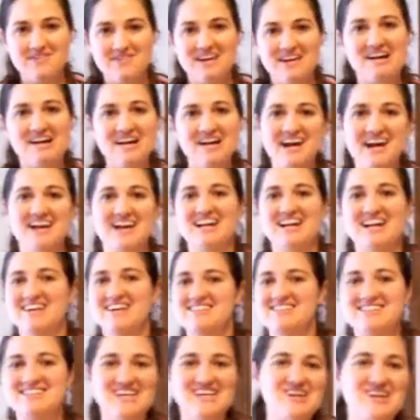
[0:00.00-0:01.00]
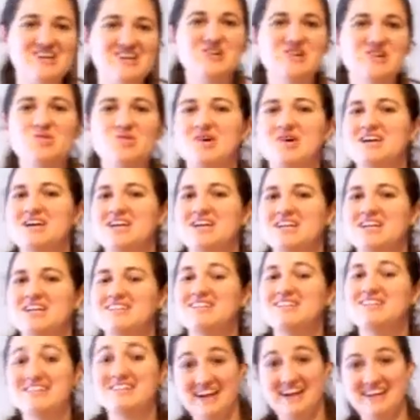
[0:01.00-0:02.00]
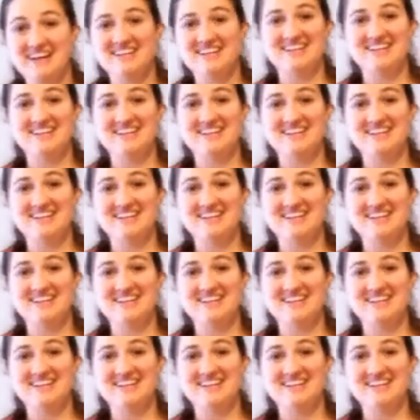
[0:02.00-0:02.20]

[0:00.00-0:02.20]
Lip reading: Alright, and I'll see you when it's done.